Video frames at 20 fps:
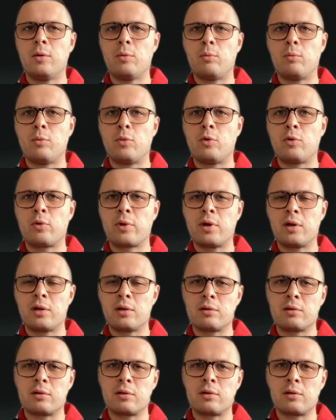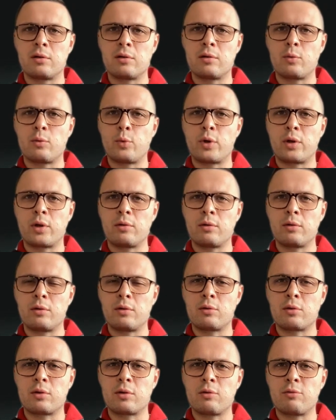more than
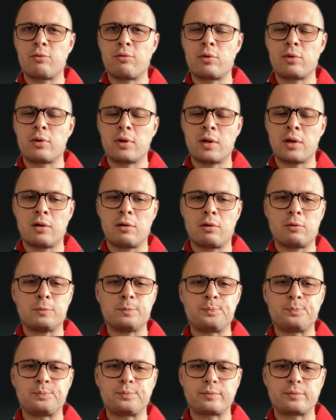you can afford now.